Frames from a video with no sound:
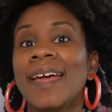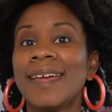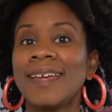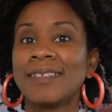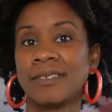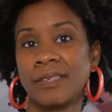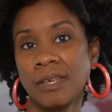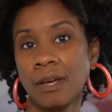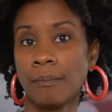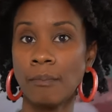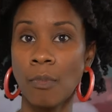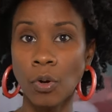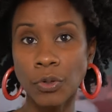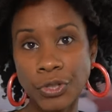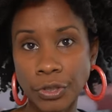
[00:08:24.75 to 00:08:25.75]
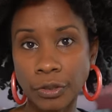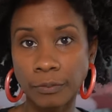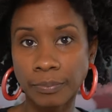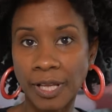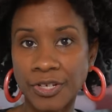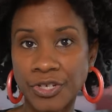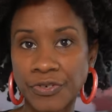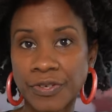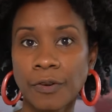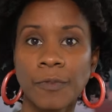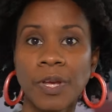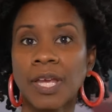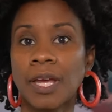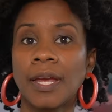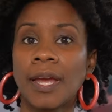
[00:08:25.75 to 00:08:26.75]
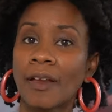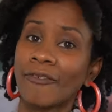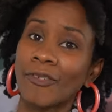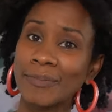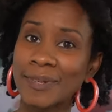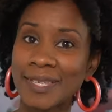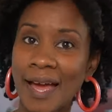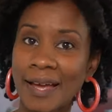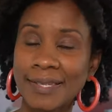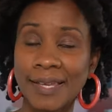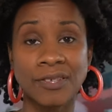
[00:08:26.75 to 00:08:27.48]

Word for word: is the emotional pleasure that we can get from sex.